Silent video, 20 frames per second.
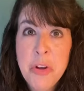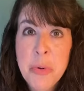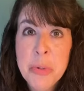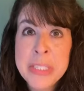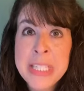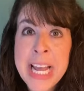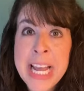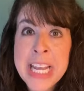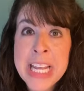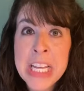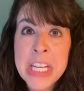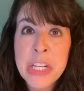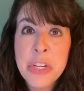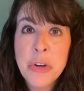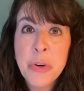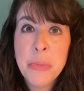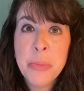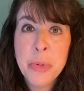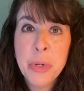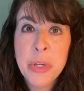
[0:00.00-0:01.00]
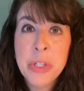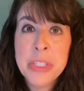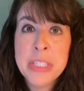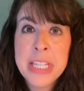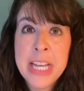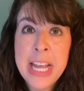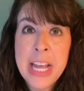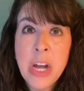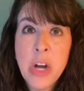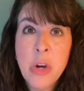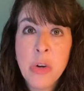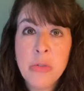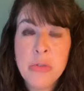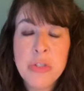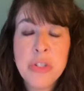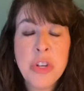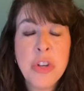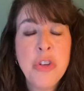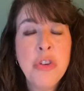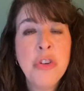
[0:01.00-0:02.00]
were taking your book down
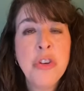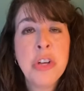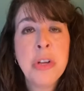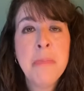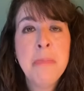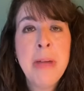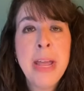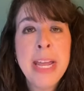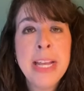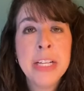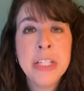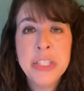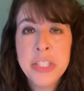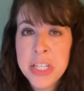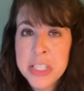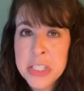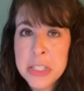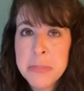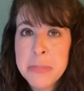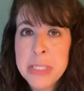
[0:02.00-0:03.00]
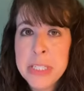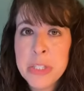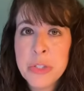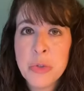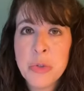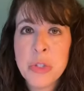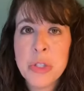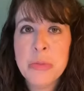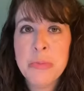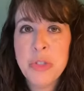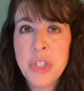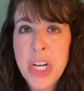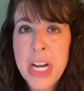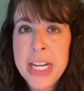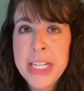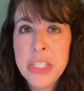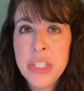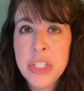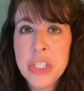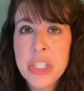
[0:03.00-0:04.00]
so you could make adjustments or some
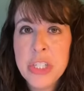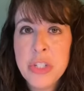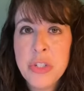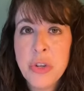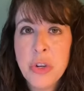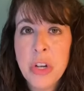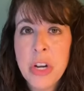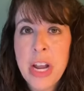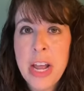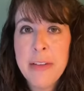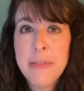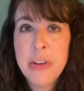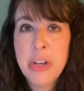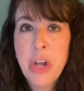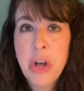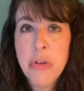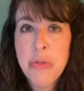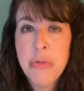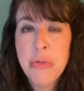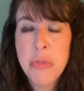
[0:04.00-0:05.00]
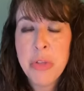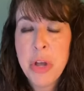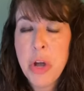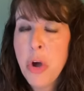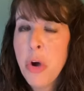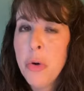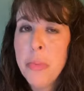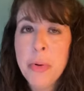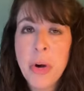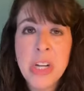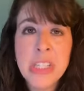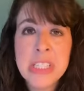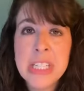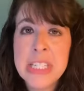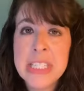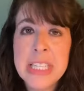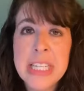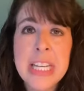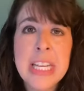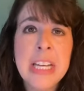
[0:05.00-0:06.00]
changes, you're going to have to go through the whole
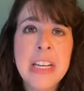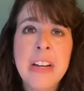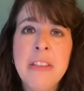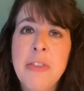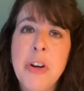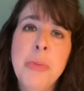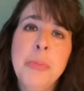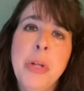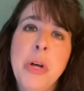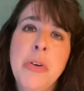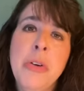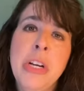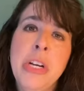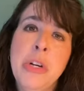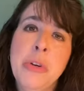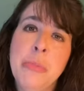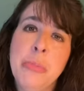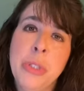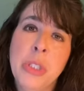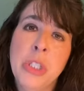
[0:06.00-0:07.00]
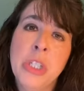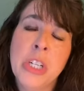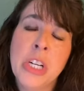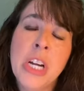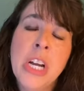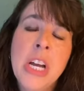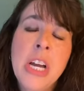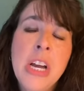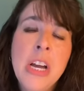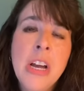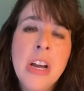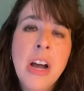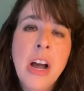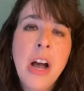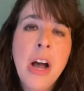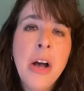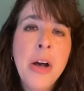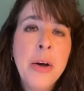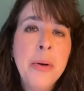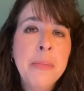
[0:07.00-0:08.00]
process again of uploading your book
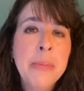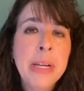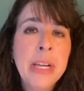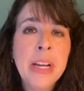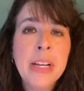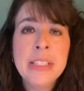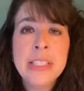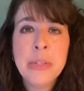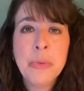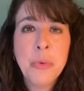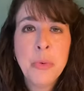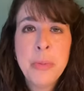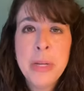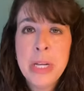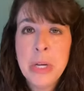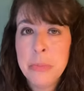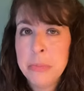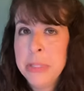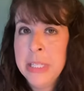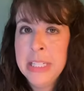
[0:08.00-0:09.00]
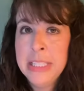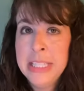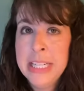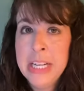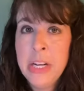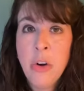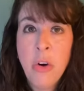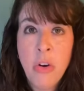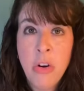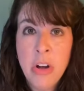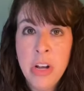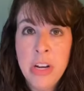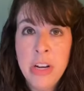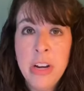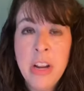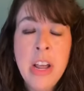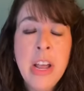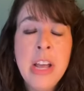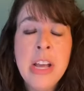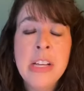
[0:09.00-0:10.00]
because it will be completely gone.
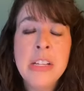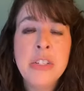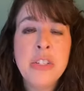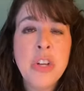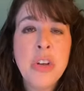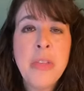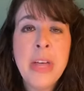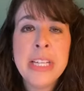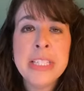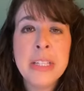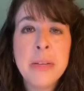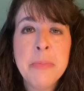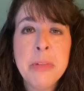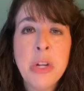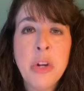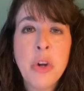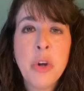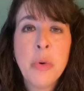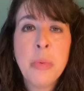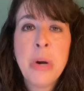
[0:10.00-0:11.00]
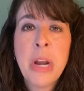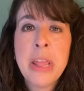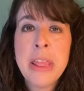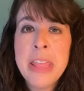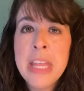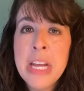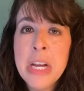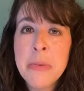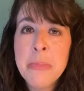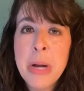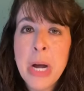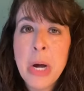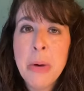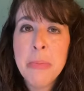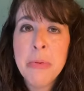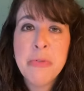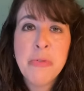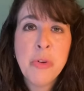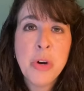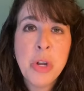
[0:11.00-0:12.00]
So that's something you're going to want to think about
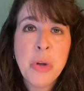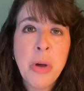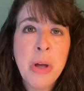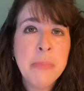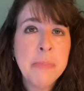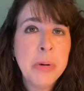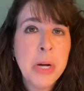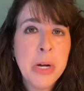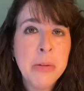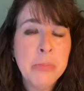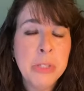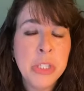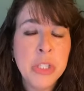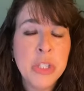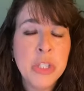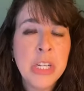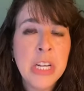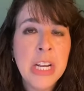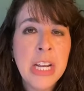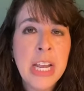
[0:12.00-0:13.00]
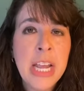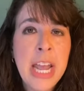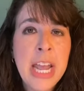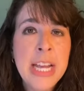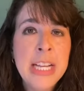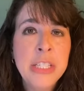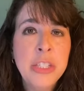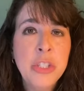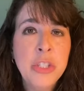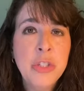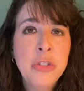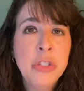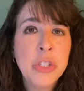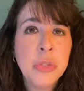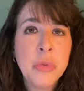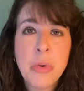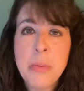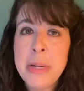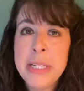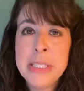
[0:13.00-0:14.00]
before you unpublish. In case you just
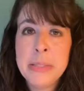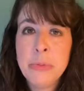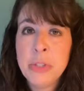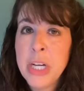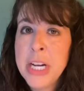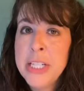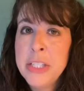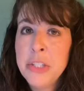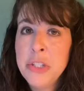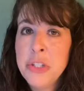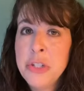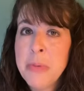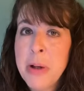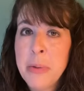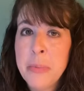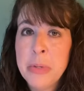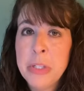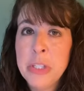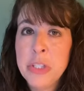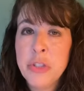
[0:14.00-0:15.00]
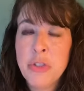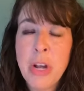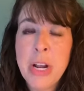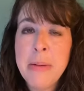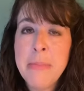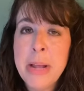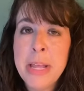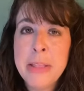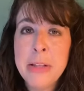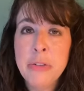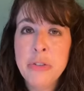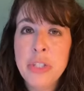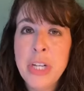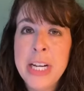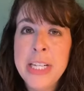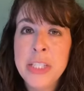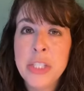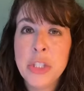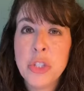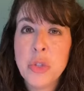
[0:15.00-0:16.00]
want to make some changes, you might want to try to make those
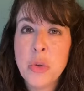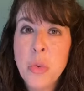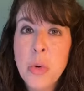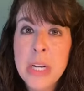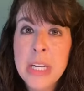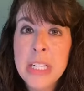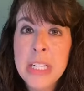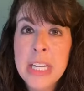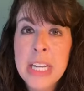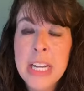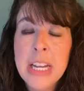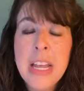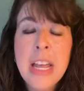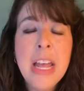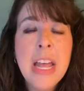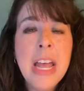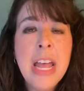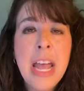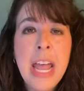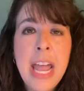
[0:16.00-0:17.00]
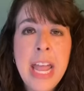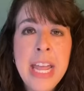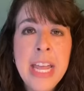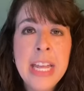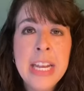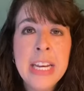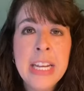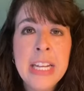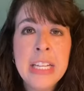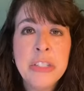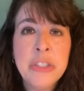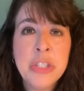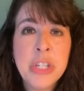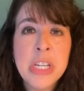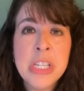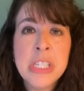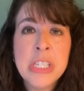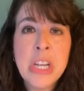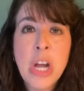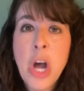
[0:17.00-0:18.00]
changes quickly and
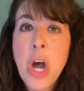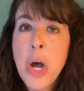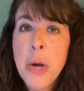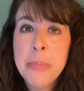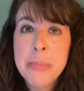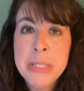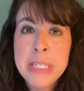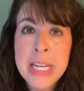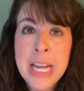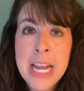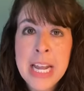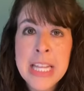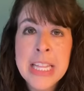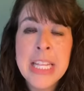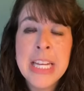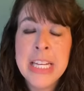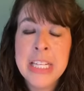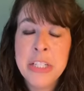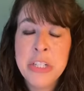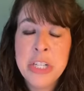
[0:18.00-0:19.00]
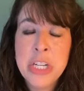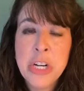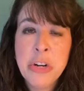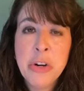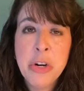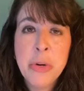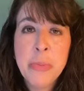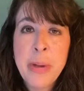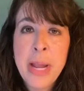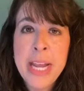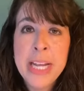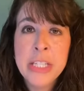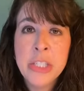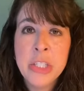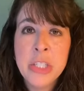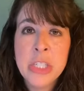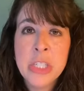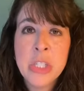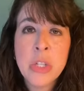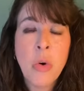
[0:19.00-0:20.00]
just update the interior
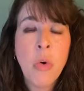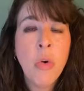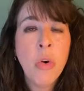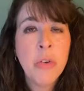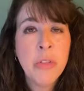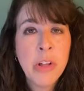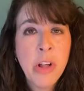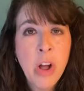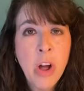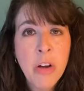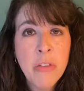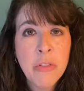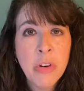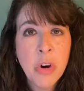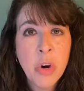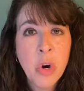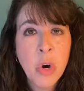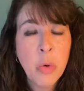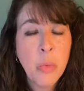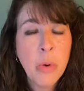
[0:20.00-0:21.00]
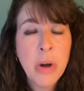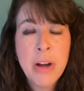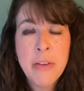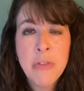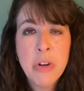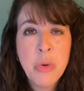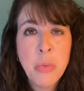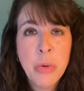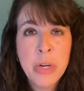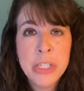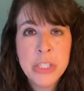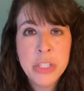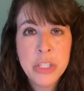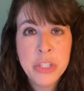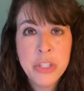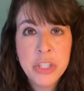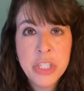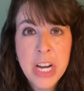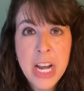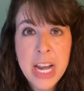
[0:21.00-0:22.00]
pages or the cover or whatever you wanted to
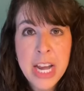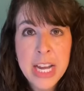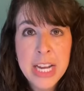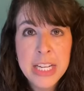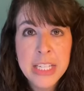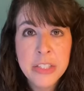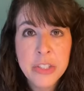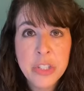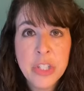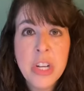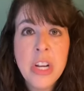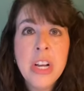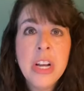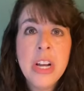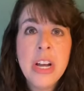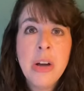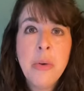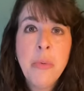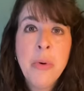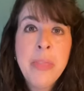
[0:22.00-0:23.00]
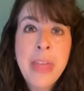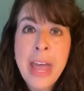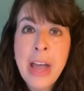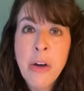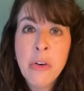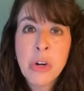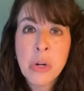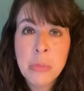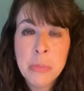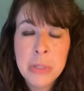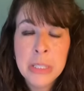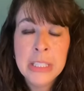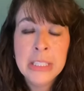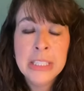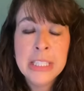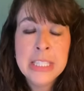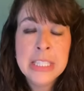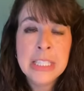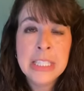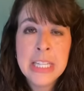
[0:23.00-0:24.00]
change without
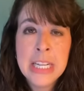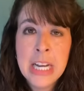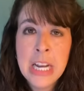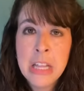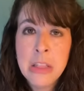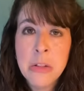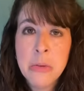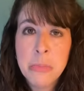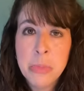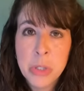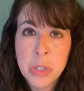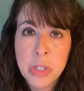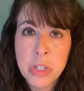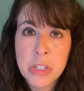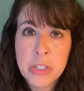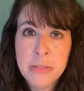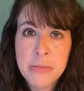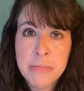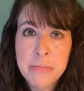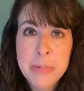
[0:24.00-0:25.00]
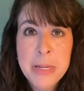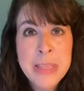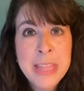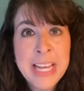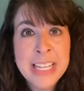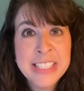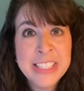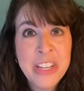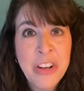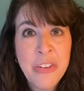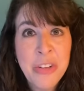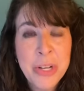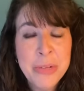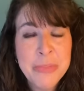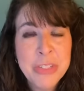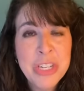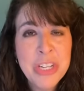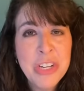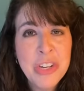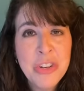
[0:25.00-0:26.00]
completely deleting the book. But that's all up
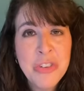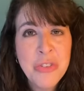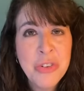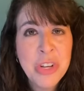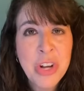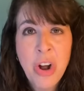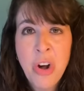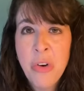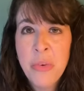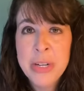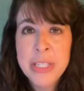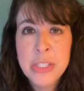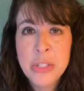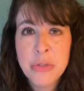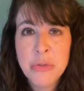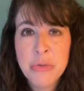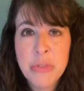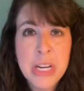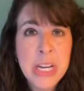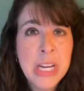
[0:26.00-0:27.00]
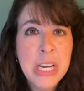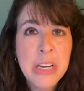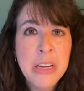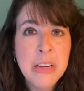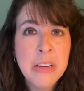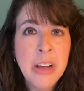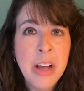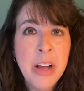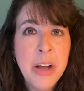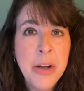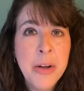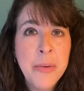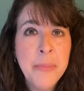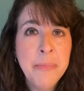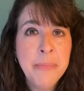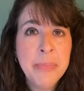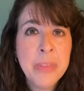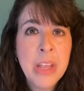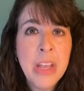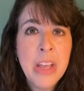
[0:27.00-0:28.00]
to you. You can always
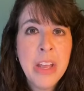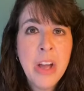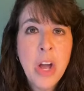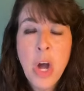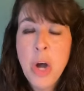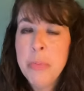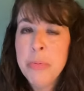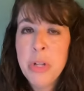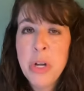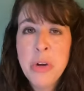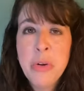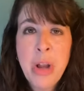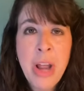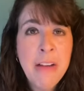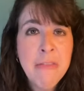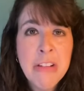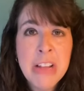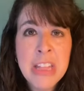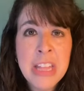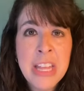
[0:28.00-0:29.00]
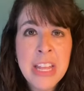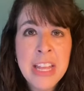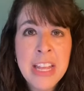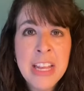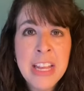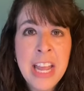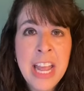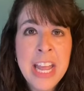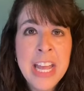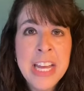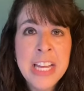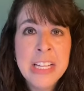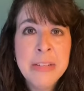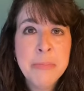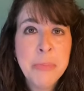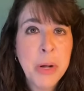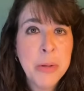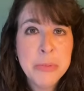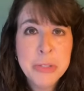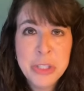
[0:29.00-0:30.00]
upload everything and
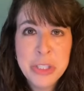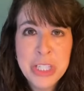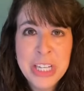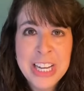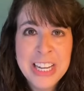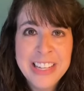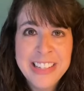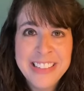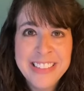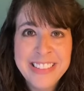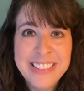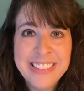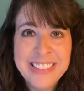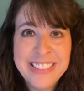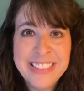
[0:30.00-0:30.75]
publish again.